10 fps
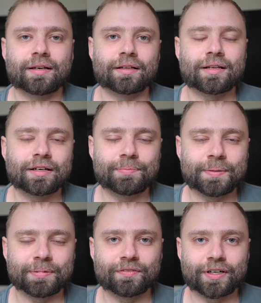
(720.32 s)
a lot of
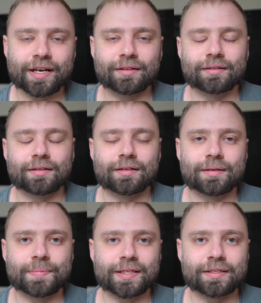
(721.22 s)
people forget
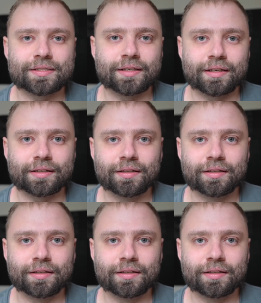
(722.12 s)
because like